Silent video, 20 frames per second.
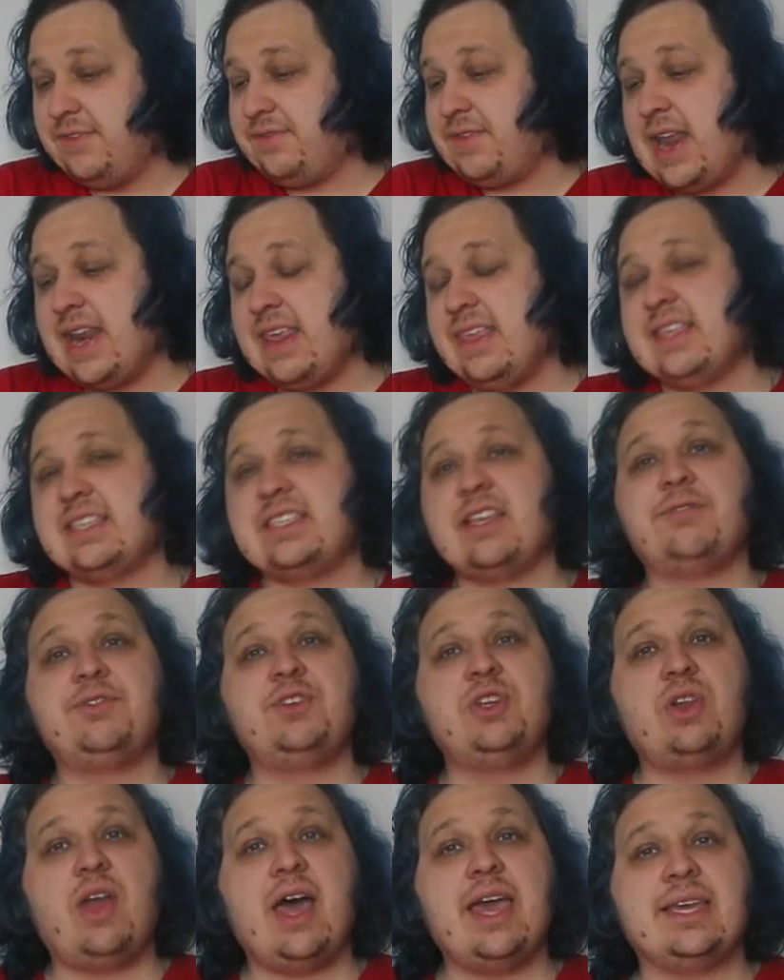If any of the stuff
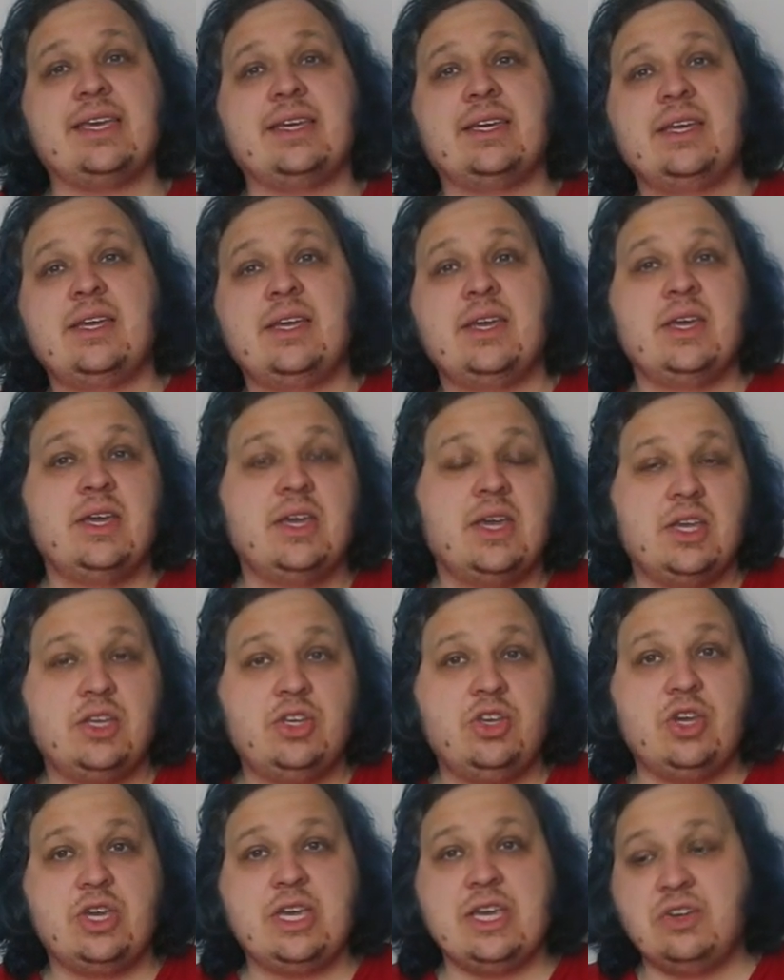you like,
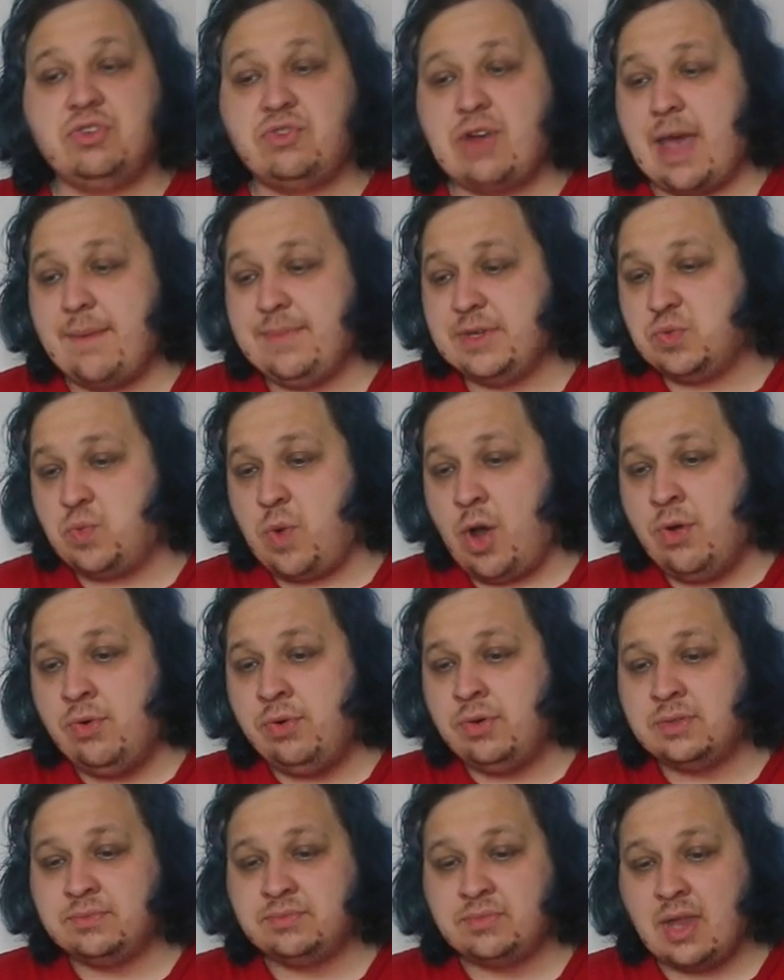you can grab as
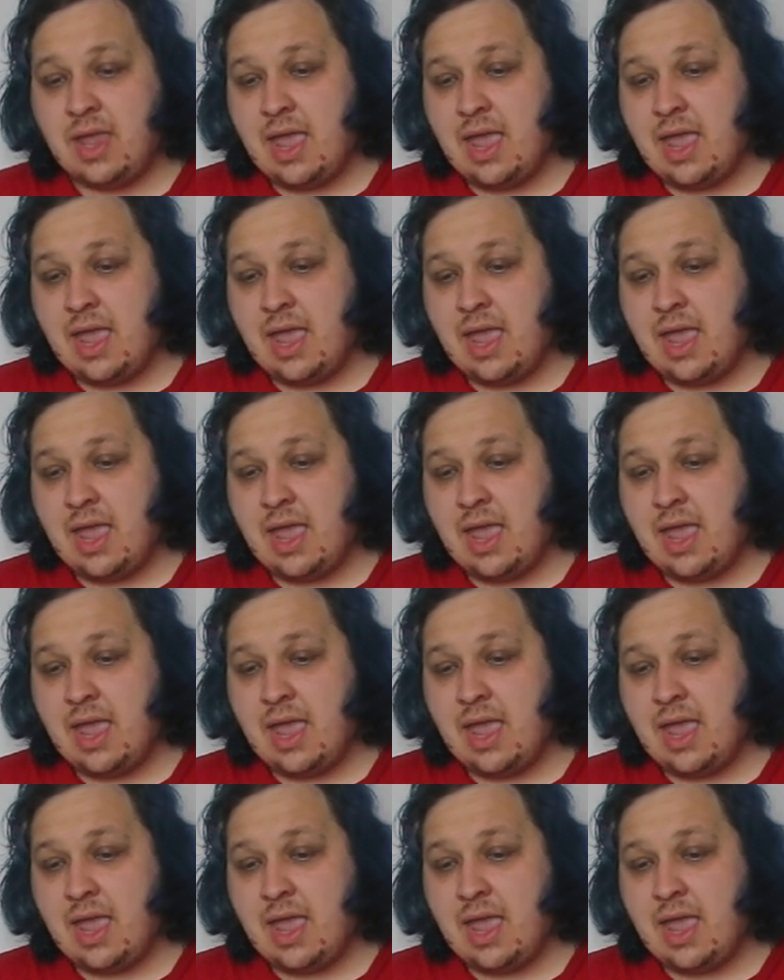well.